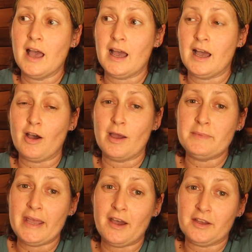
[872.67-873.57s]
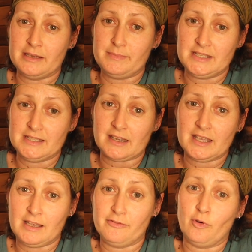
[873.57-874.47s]
I'm now going to be stuck
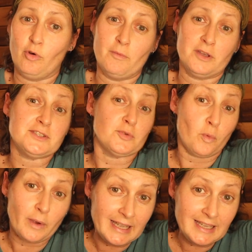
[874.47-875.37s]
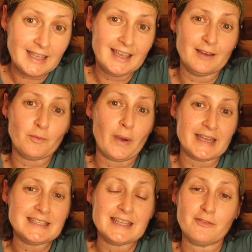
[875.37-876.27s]
here for almost a week
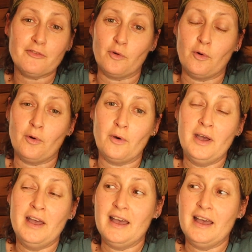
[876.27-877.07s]
waiting for